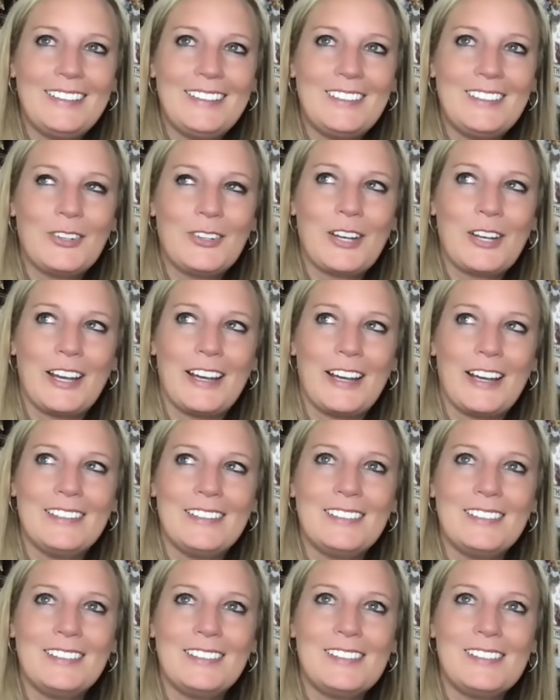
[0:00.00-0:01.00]
Okay.
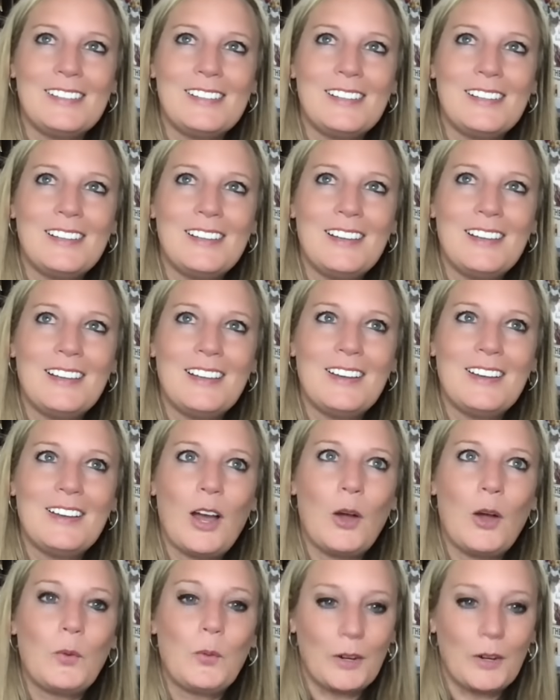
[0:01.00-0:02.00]

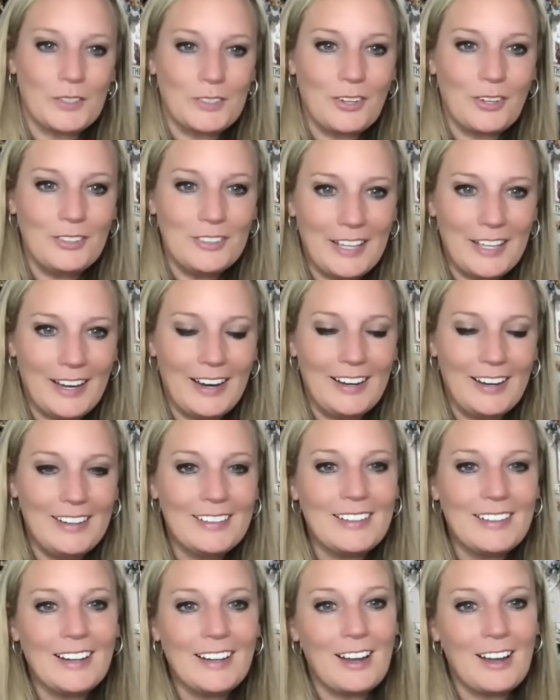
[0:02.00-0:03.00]
I worked all day.
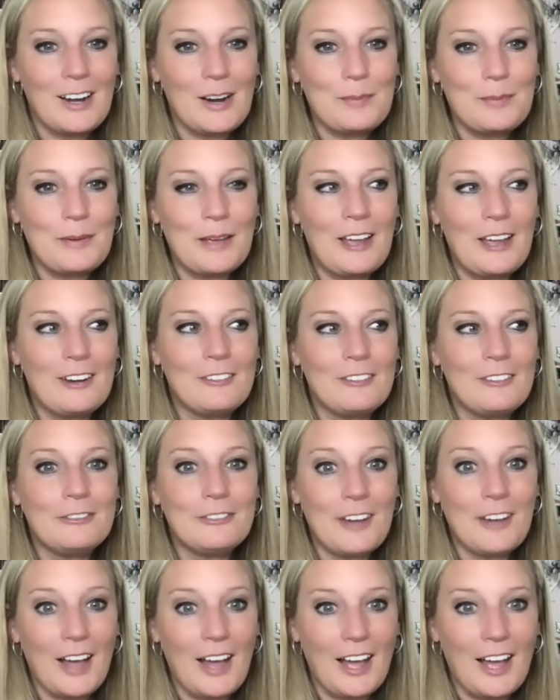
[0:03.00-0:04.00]
I got up at
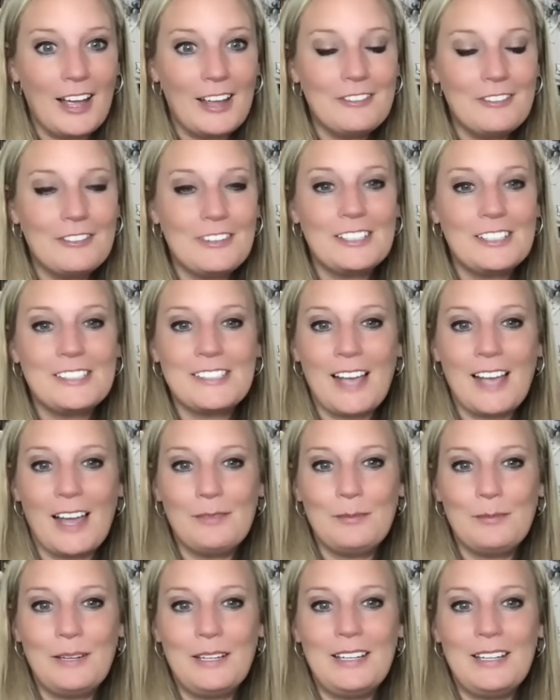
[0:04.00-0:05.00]
5 and sat
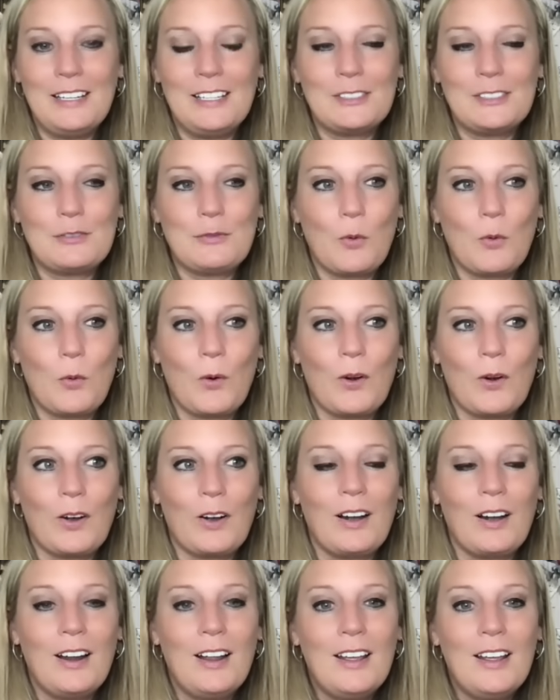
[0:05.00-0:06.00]
in meetings
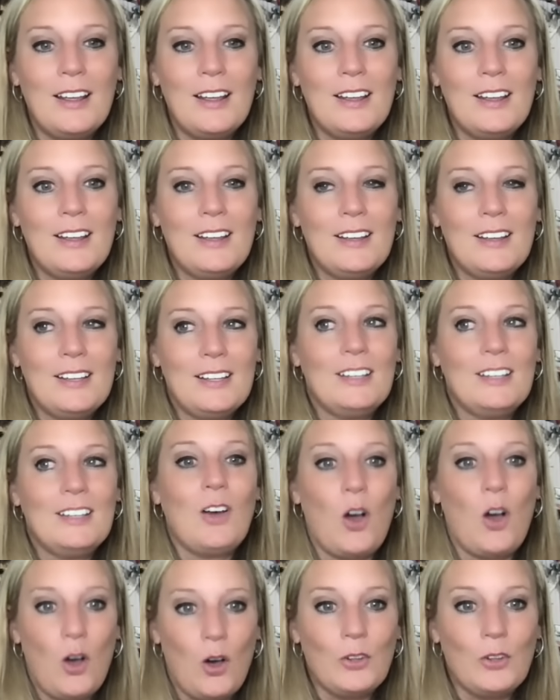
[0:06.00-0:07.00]
for
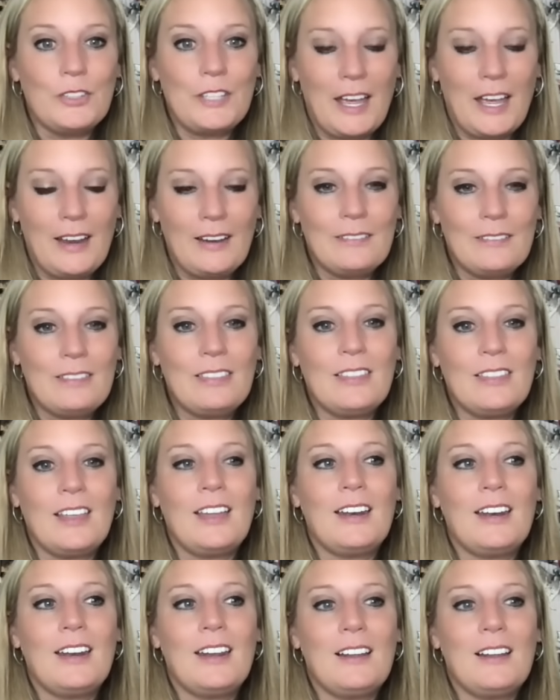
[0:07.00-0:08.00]
all day.
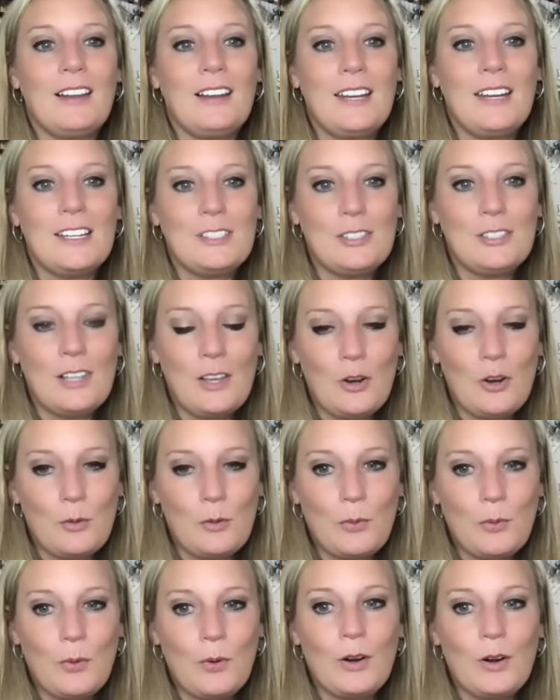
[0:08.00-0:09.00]
Then I get to the
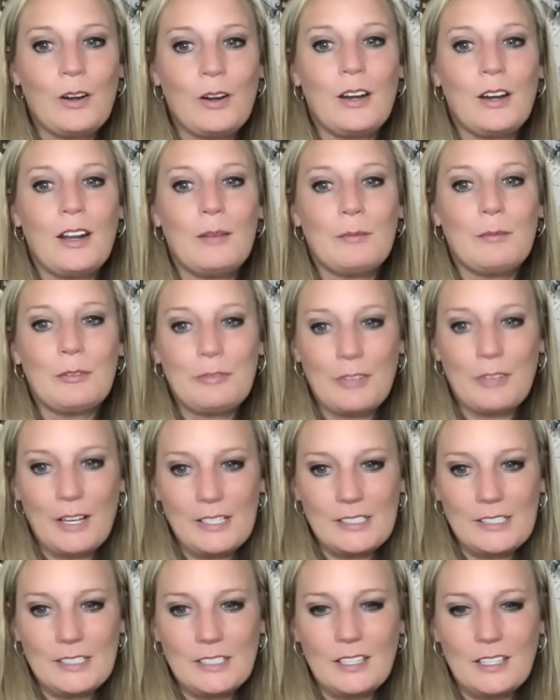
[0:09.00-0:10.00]
airport and my
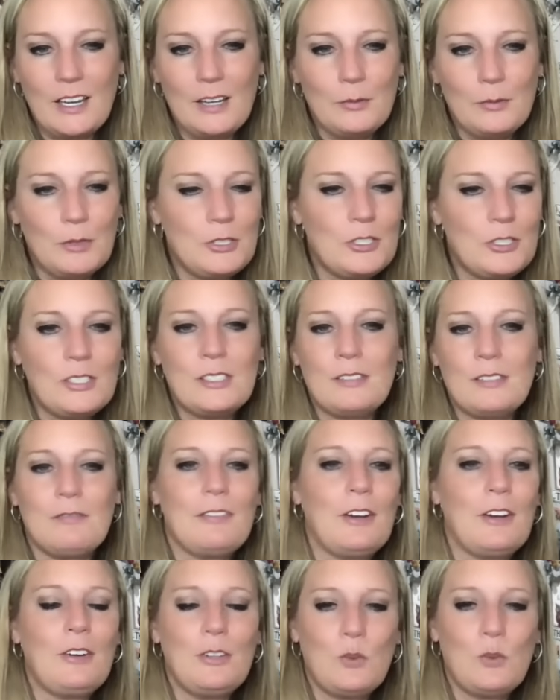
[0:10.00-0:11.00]
flight's delayed, which is
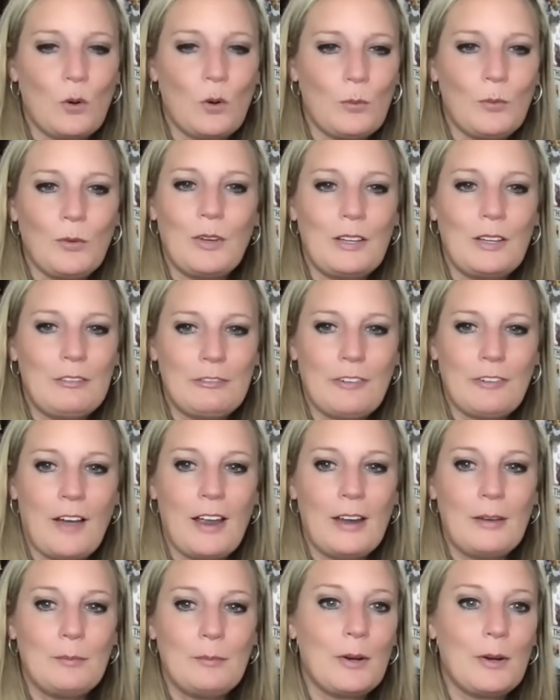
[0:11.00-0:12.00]
very normal and
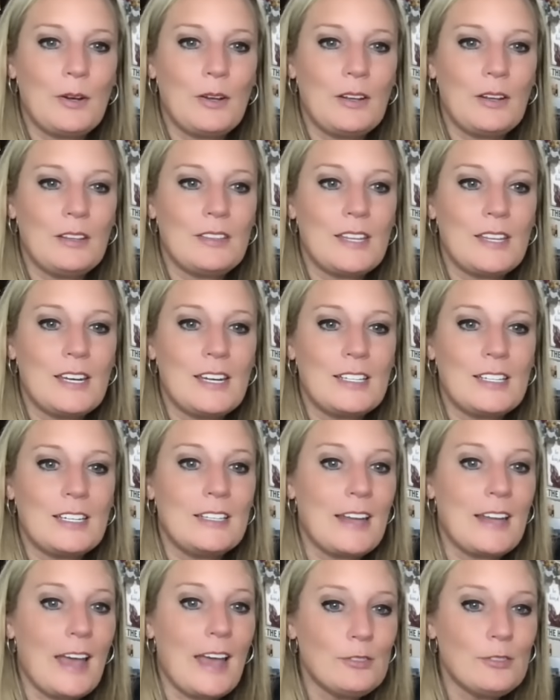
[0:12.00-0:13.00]
fine, but they didn't
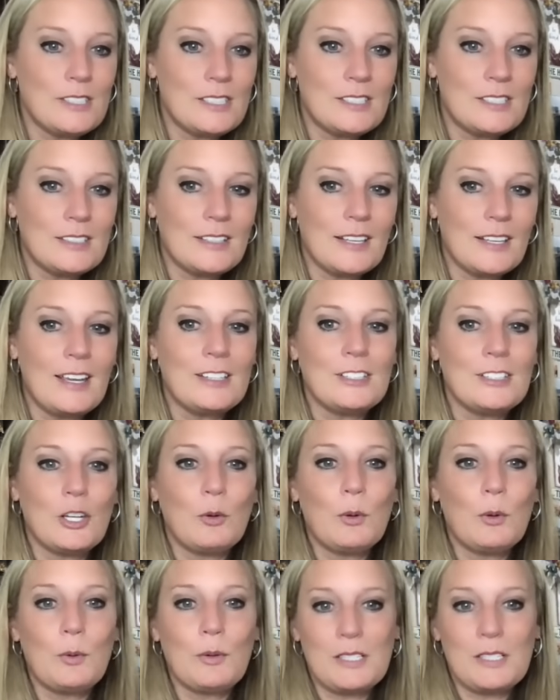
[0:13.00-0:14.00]
announce the delay until
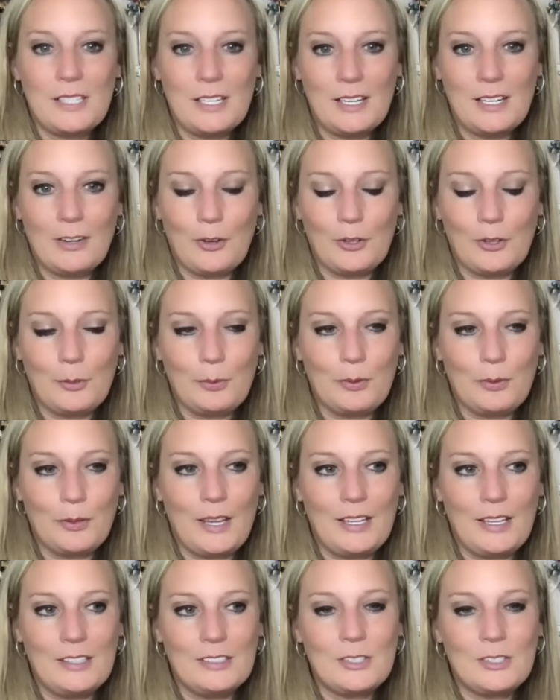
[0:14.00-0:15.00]
we were sitting on the
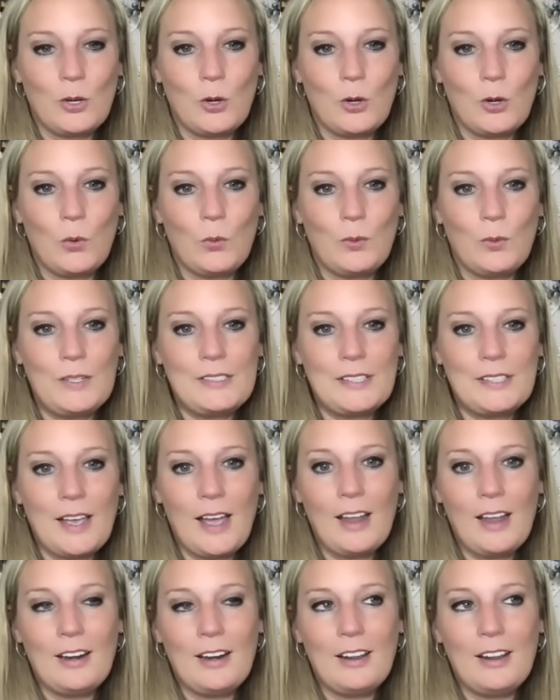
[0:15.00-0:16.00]
plane. So we
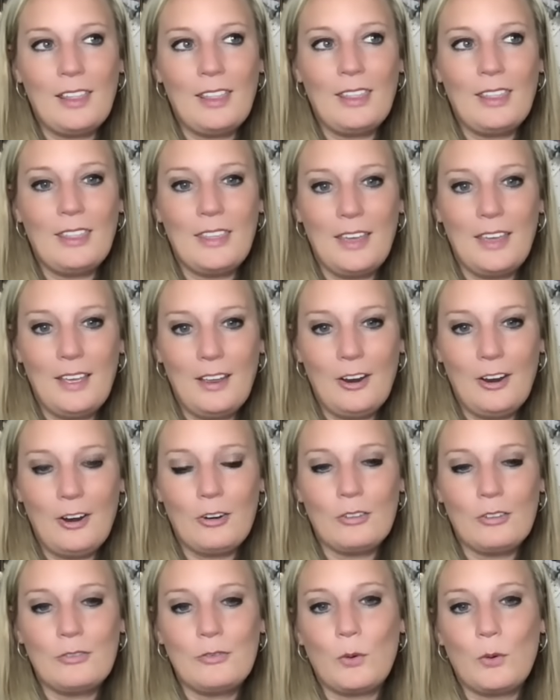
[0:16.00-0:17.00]
sat
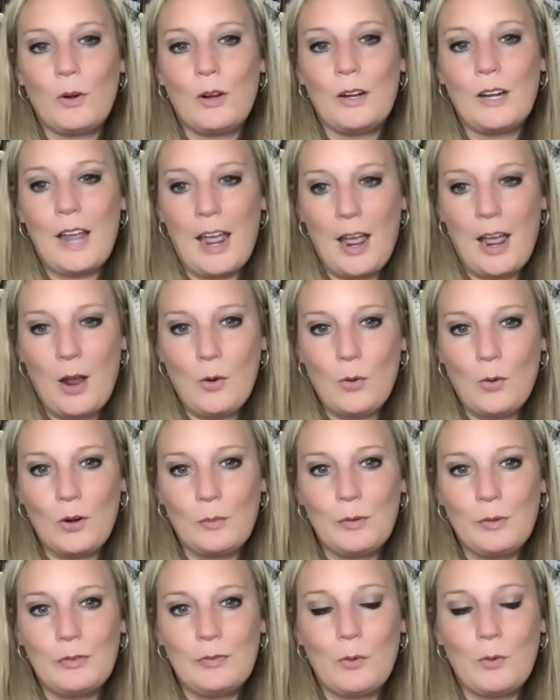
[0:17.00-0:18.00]
there for an hour
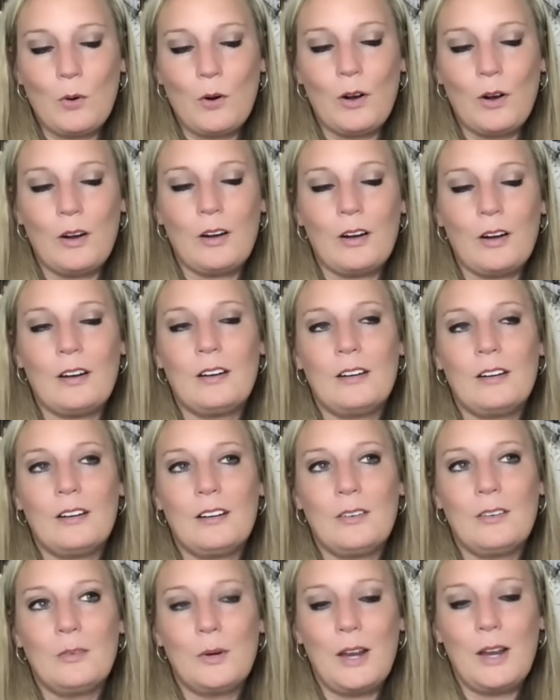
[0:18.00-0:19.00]
before
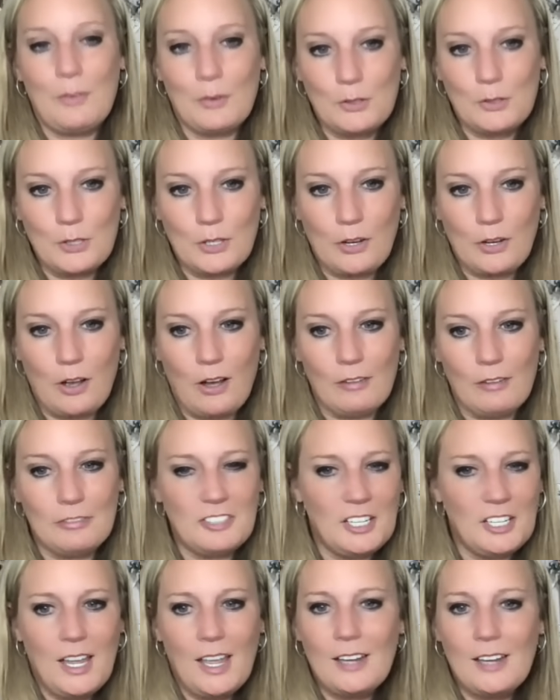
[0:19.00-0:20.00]
we ever took off.
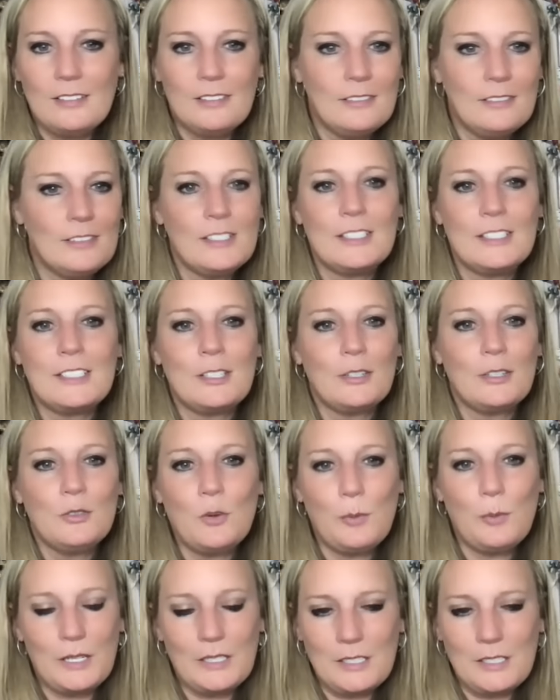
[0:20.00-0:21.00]
Again, still no
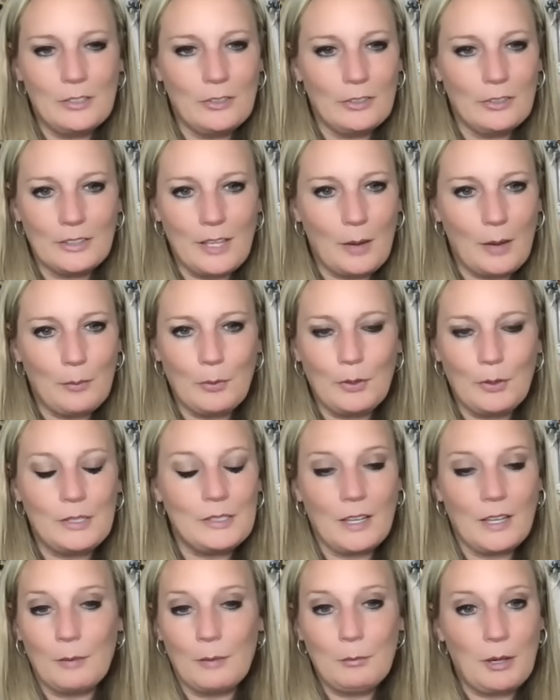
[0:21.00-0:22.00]
big deal at that point in
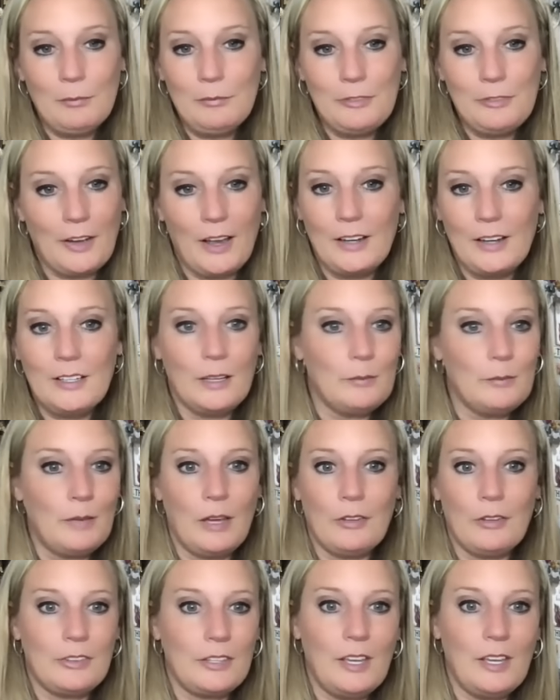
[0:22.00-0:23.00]
time. I'm fine. I'm
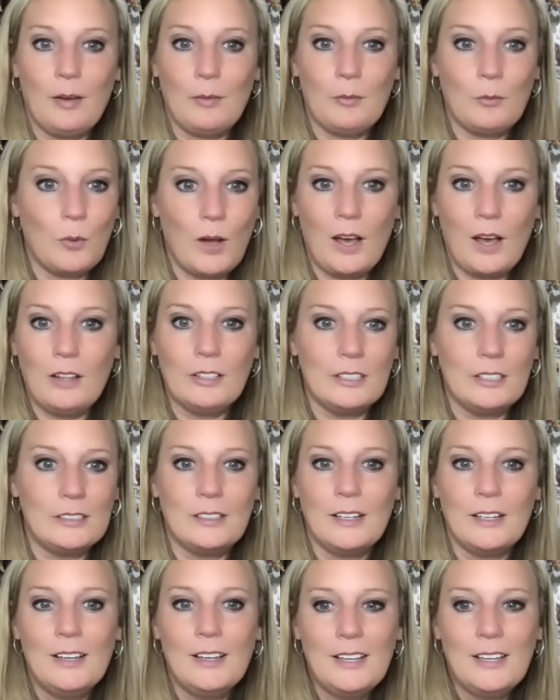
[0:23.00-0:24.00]
healthy. I'm well, and
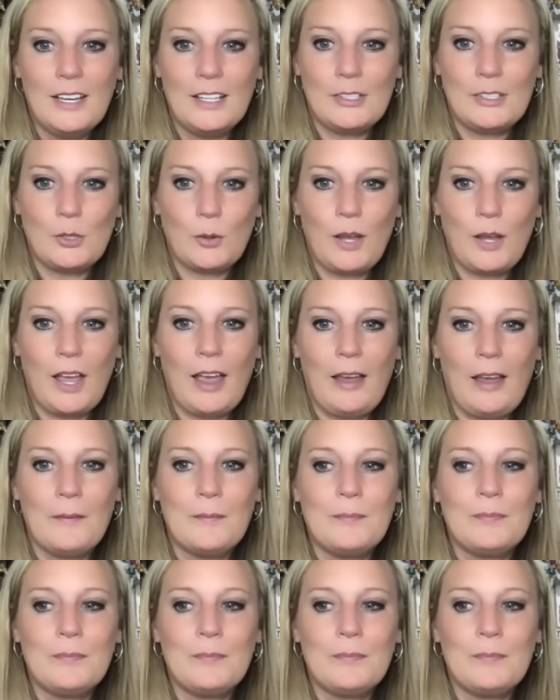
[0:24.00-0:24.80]
it's okay.